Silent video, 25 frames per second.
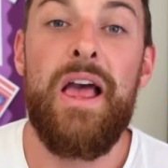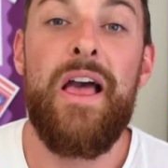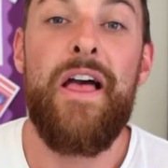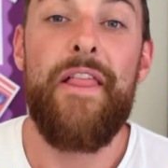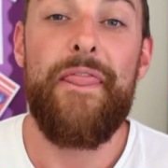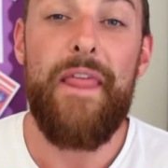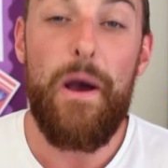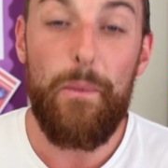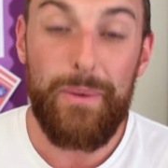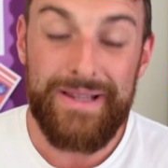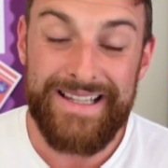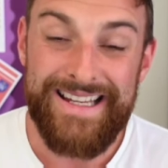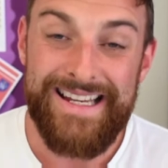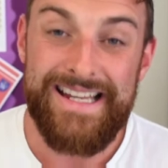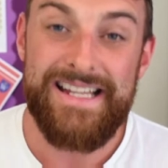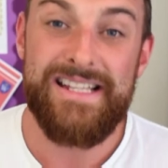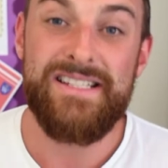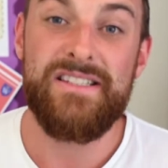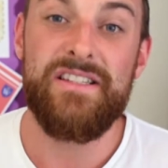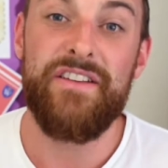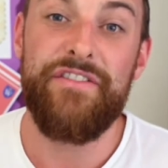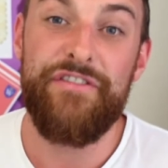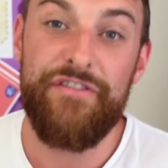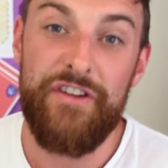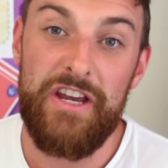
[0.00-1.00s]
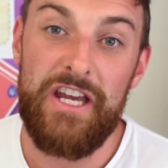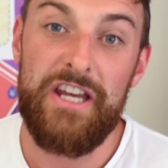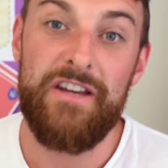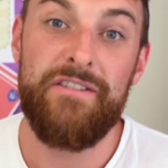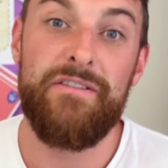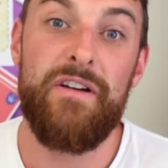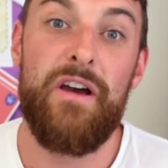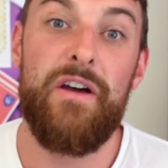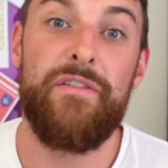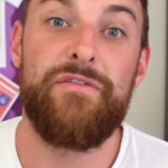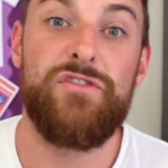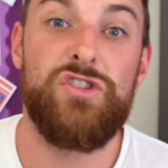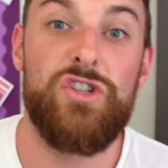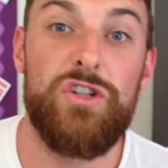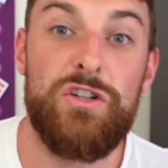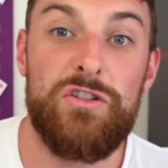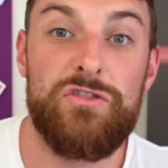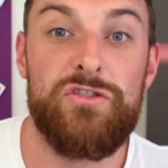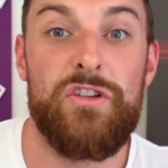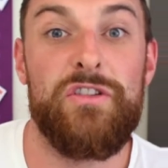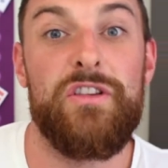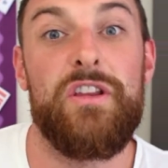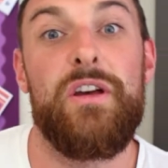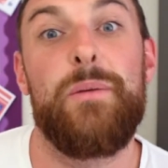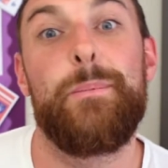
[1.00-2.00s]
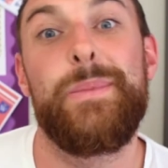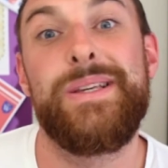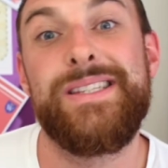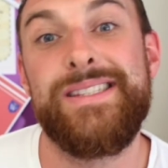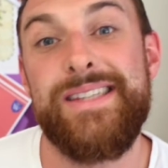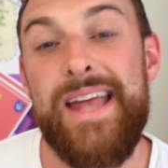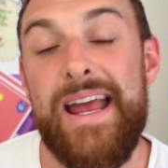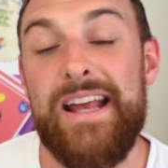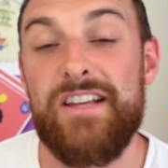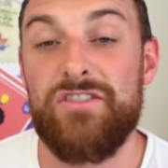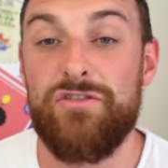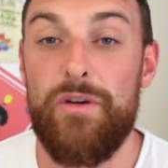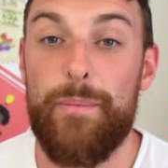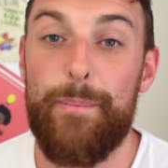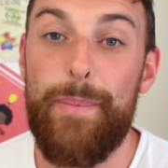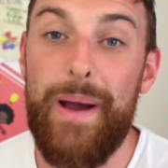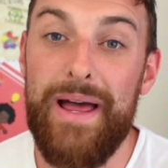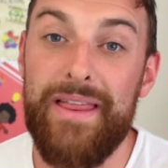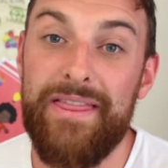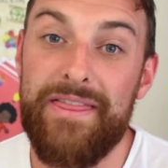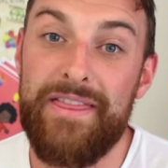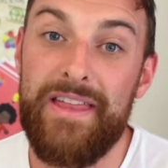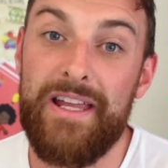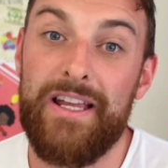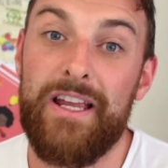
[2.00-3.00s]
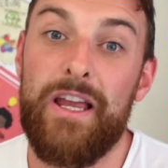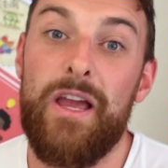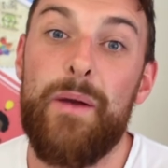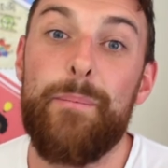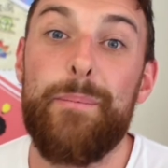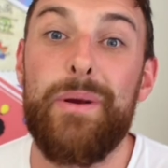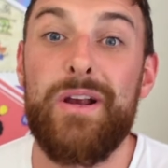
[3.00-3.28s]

and that will ease the fear of children that mistakes are a bad thing,